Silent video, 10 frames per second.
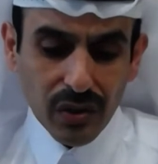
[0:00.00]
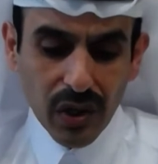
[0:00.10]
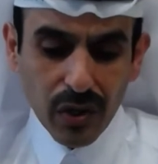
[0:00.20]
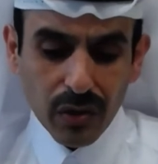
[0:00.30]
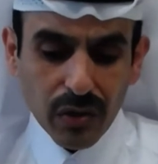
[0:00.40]

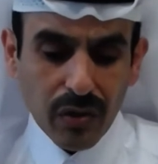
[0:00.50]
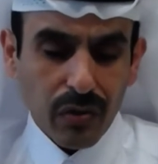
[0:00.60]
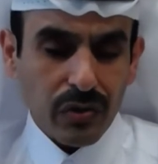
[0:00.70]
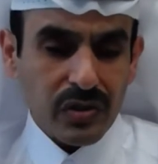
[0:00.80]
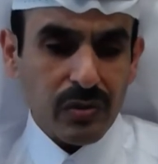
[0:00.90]
our
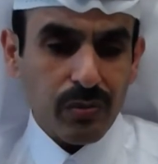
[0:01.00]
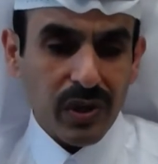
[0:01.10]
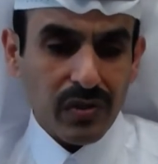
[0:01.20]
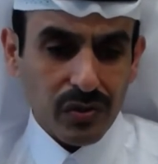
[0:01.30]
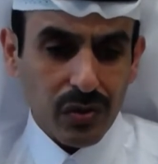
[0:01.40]
thoughts and
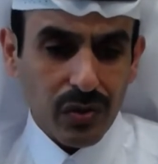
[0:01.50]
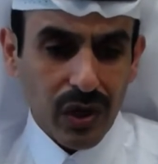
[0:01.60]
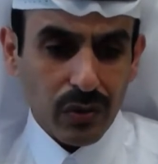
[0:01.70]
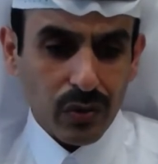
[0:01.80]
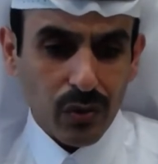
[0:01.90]
prayers go
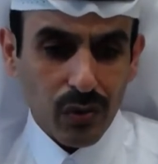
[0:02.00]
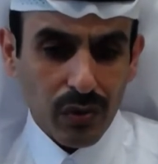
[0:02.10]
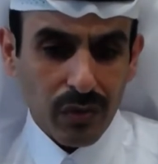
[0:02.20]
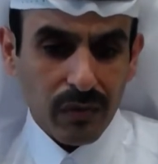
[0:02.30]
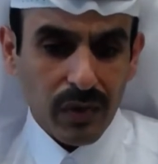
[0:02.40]
out to all
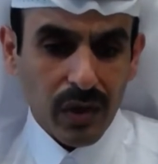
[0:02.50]
of